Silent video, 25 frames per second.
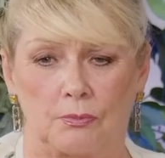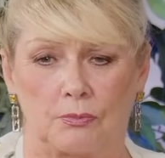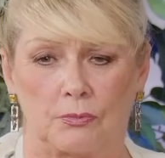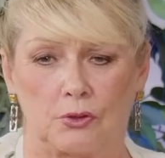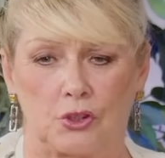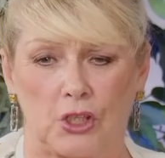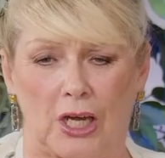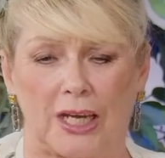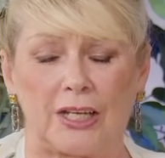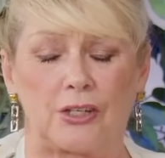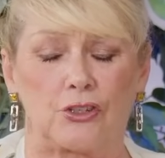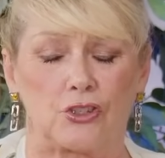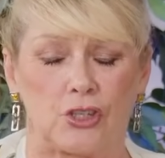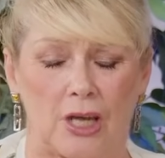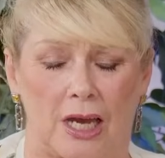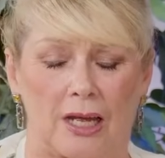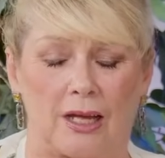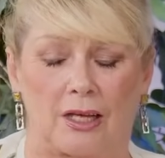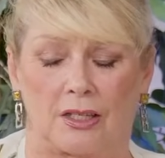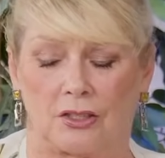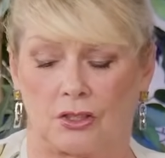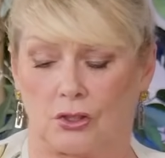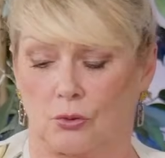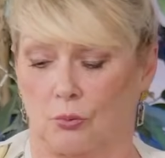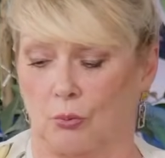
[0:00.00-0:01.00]
change
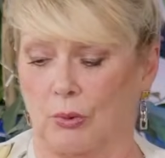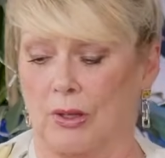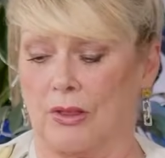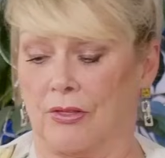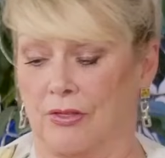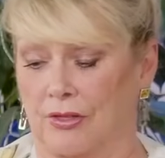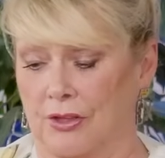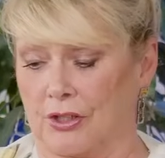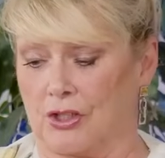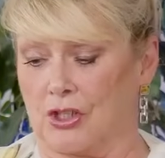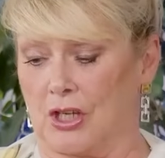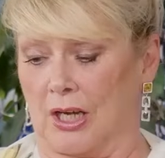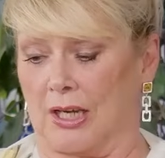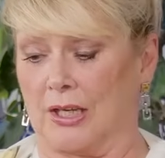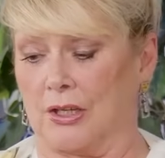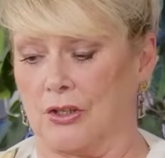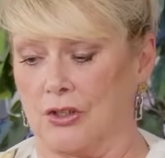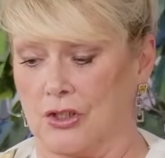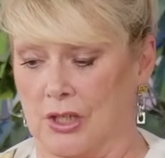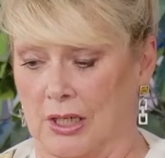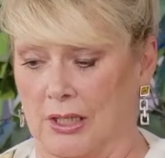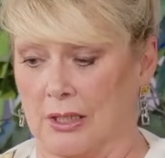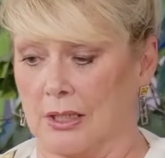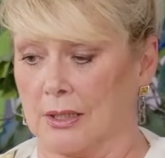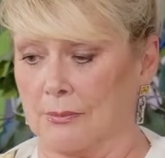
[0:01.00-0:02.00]
us with the
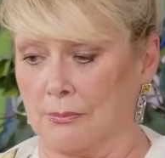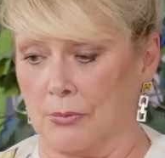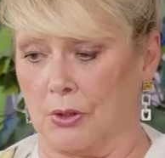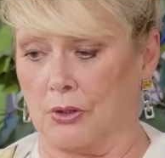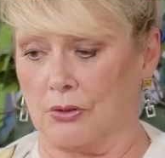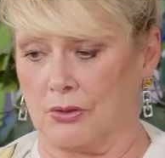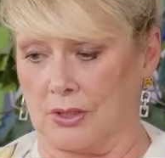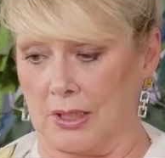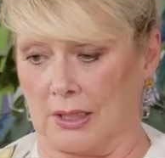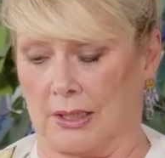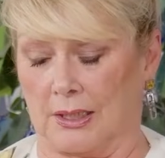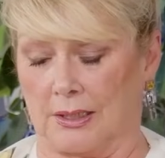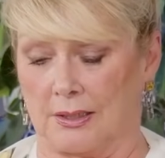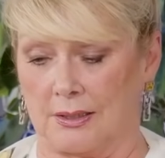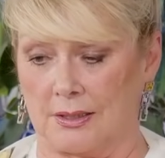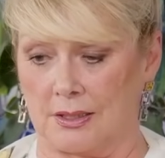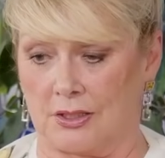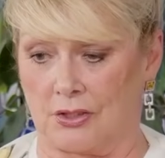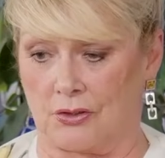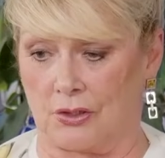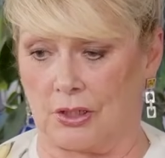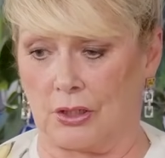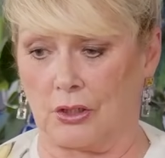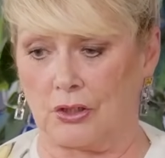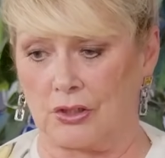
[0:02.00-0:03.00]
change in the music
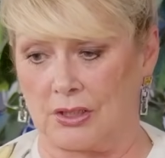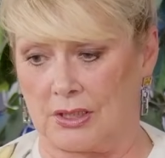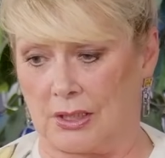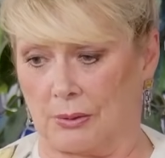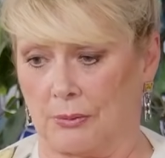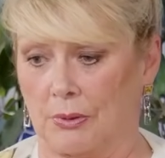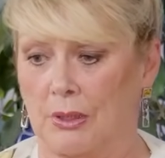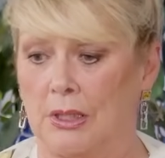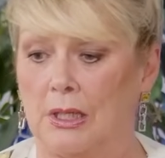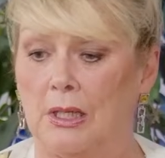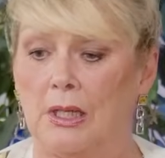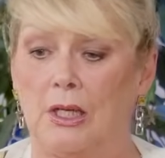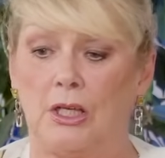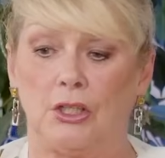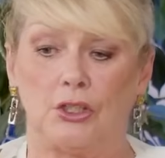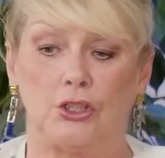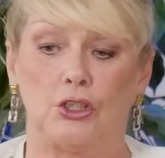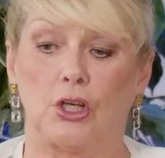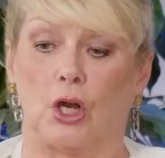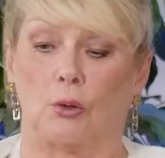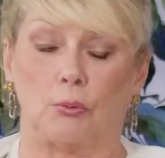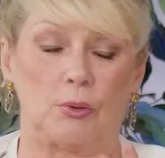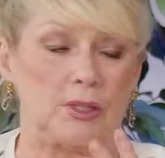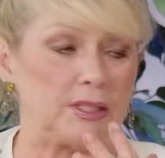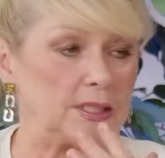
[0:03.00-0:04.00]
industry because you
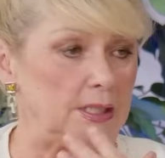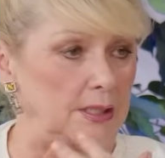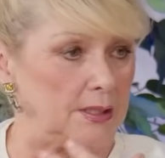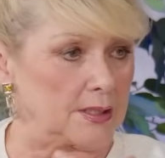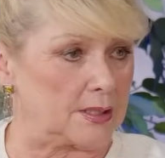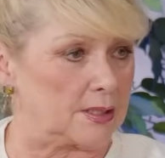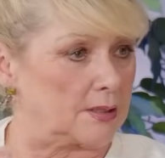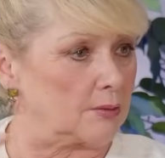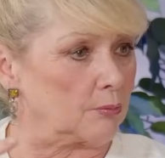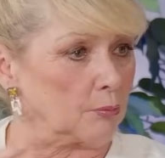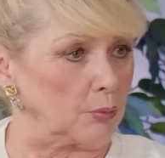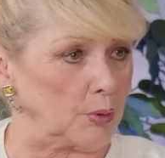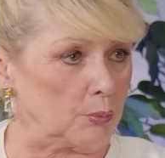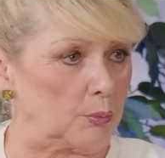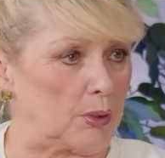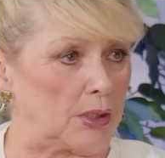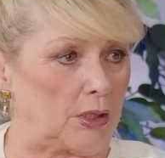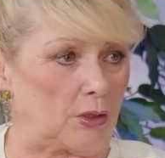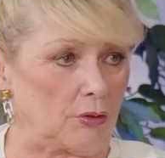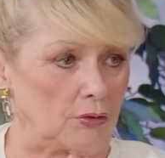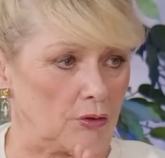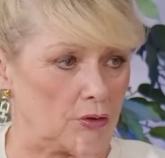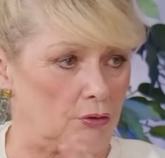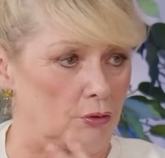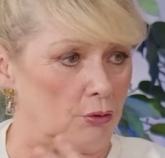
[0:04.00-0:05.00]
know we did we
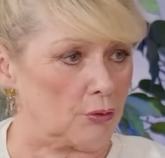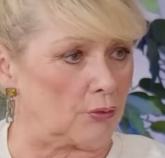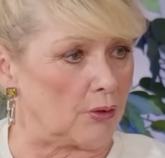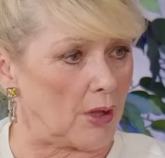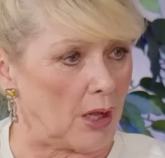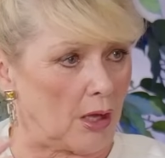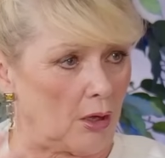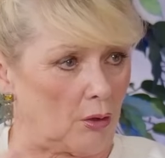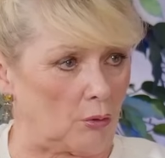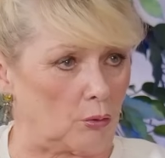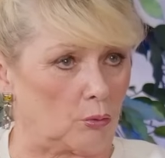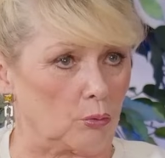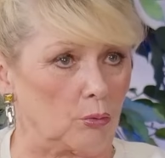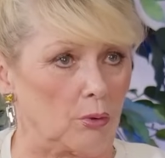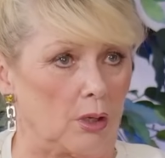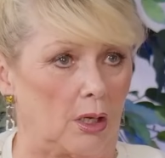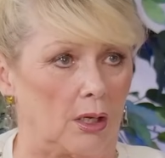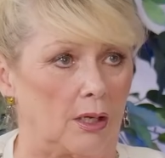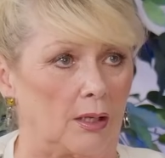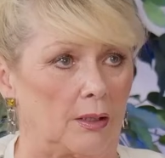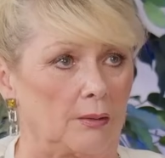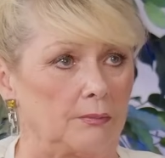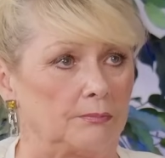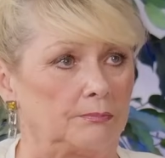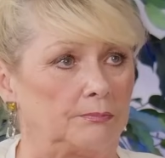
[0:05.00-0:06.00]
went through the whole
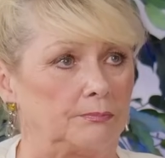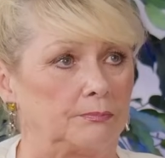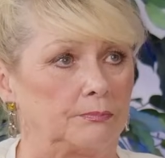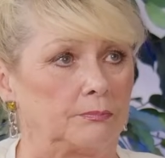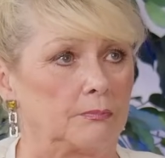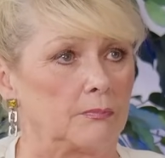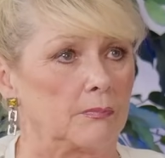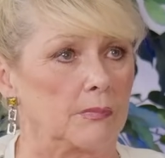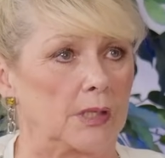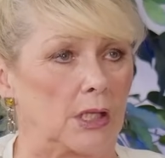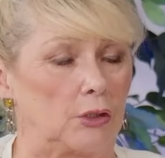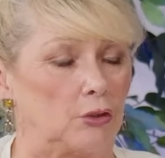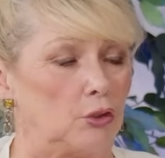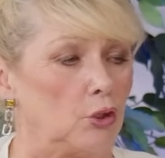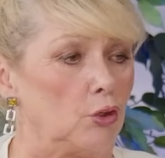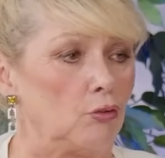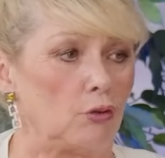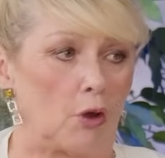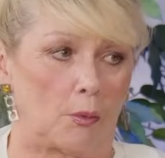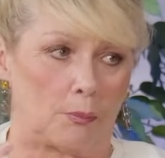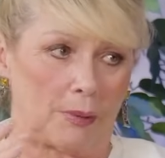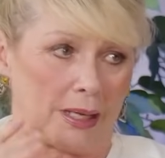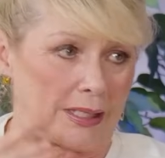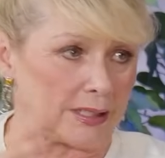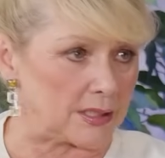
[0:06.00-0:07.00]
um, new
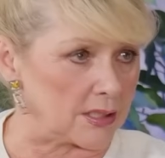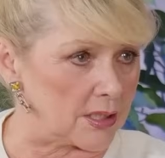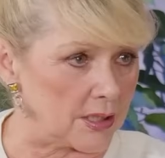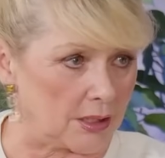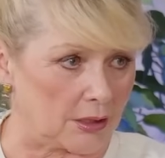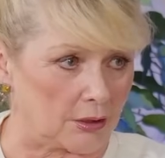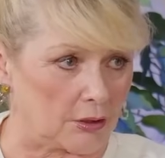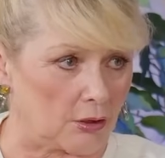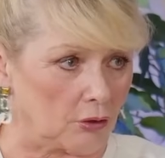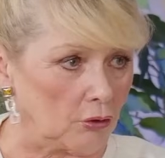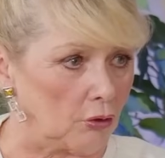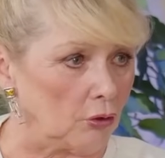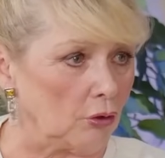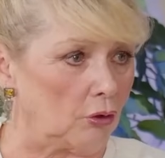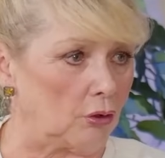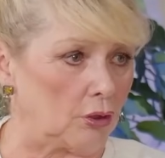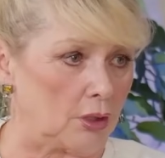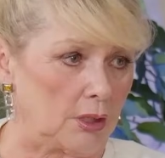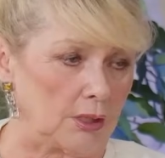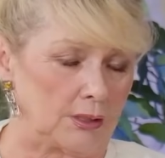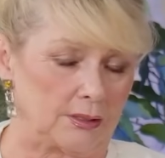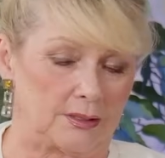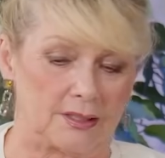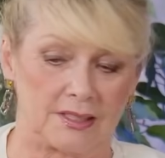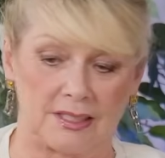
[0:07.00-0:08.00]
romantic look
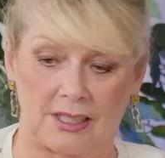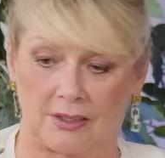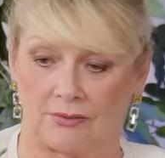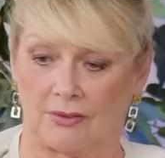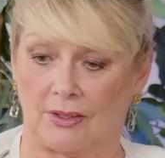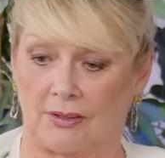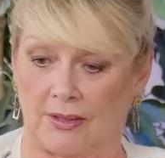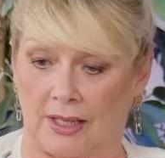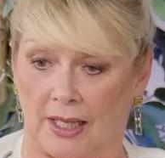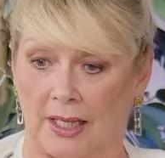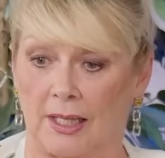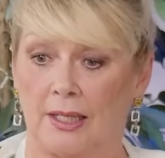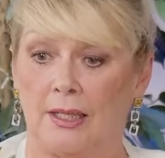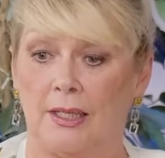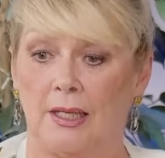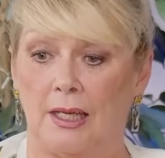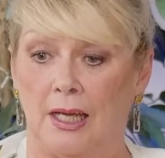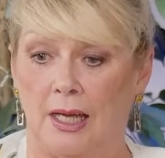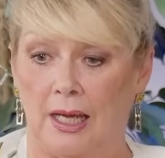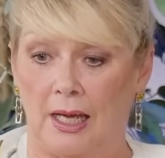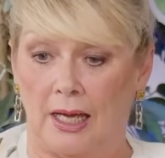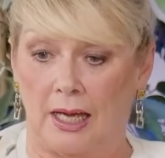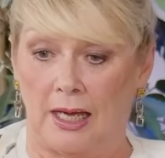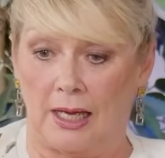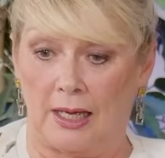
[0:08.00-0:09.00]
yeah. and stuff like that.
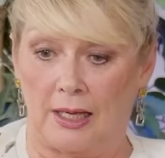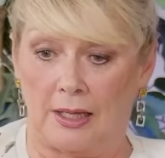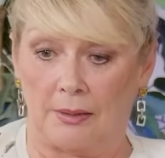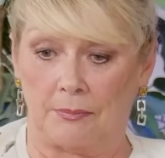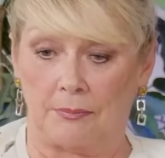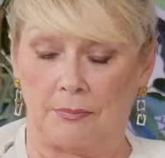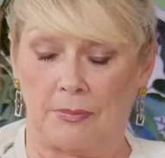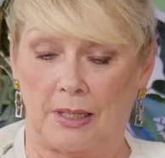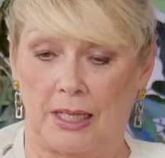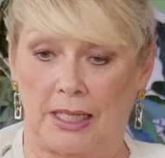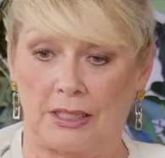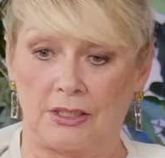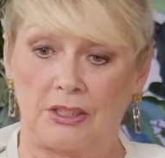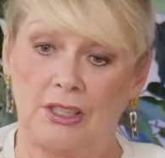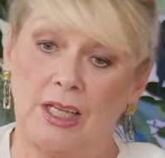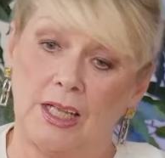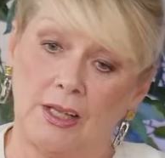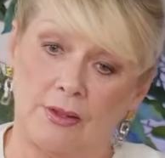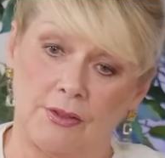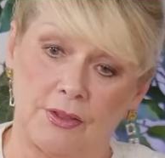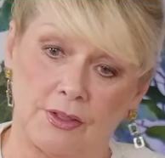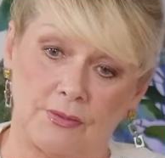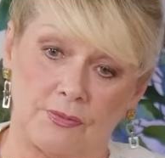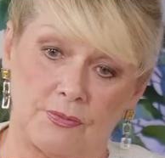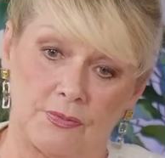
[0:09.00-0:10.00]
Um, and yeah,
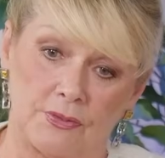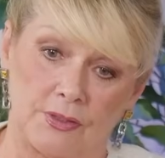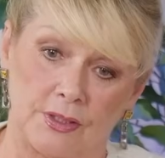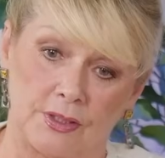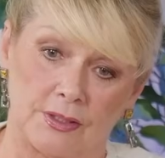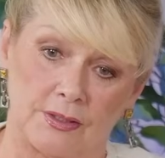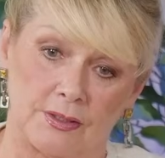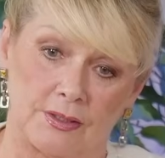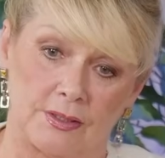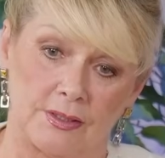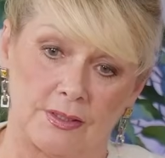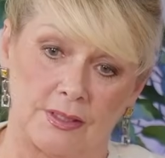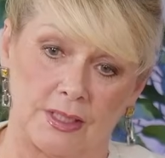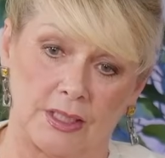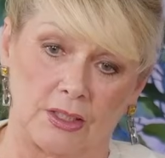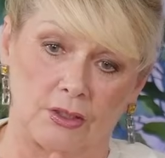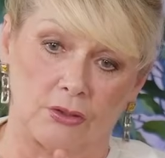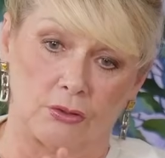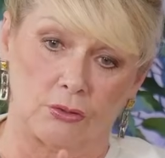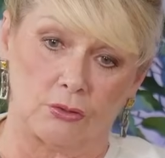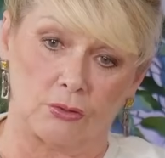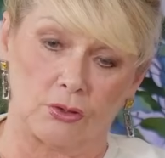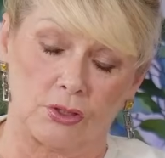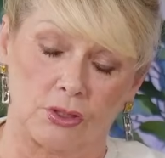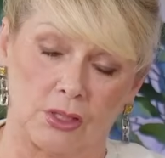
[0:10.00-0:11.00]
the the
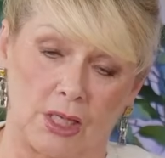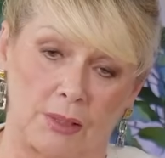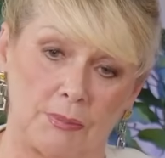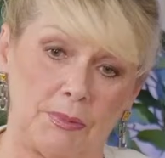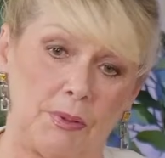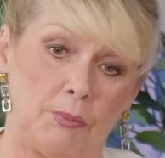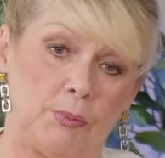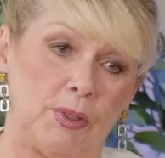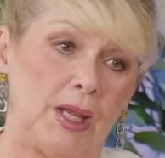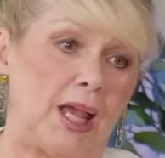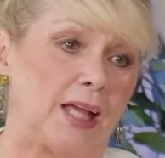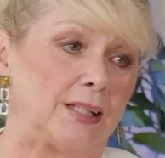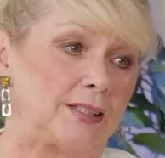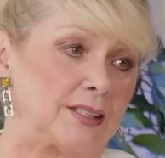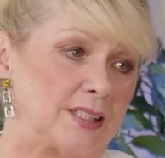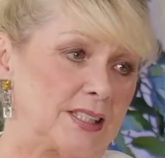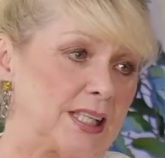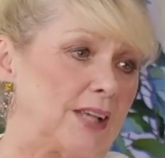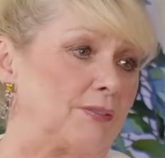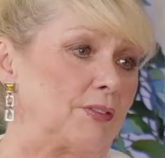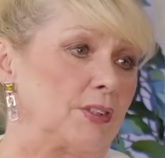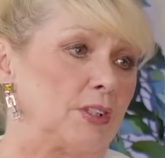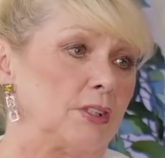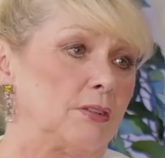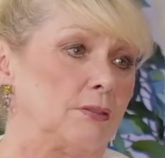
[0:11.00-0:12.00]
singles. I mean, we had
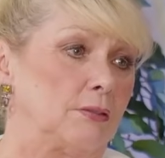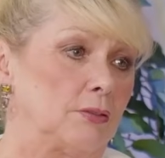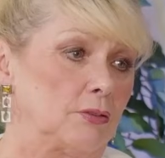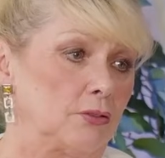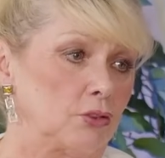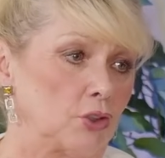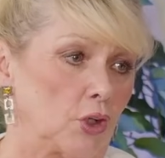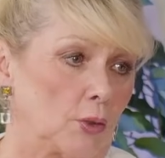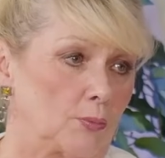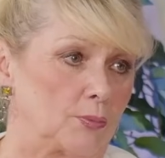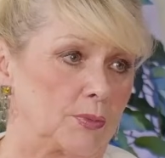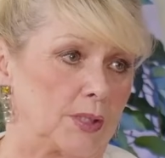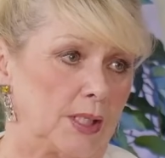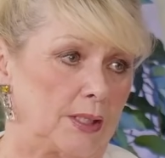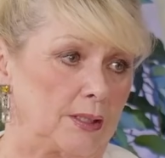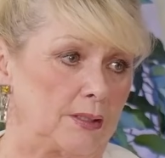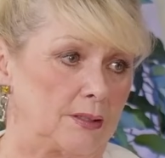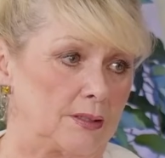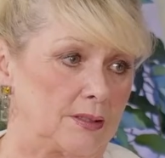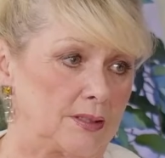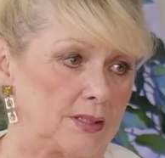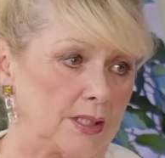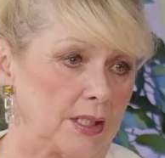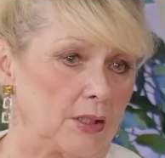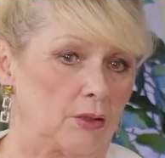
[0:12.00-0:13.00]
seven top
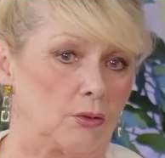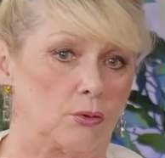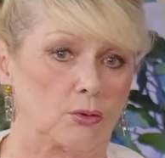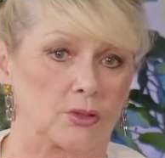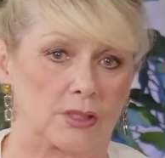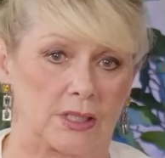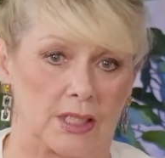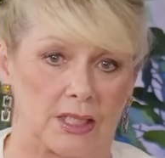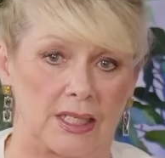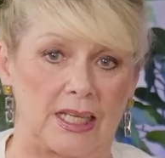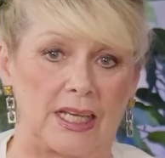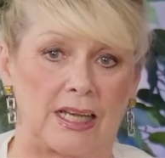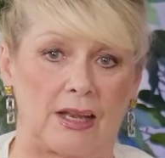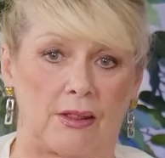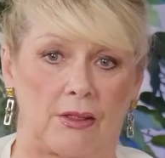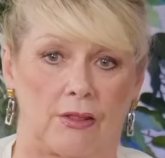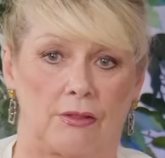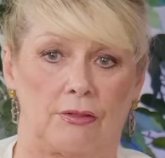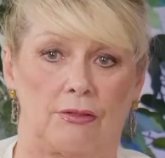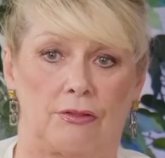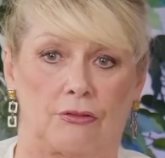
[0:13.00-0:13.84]
ten singles and then another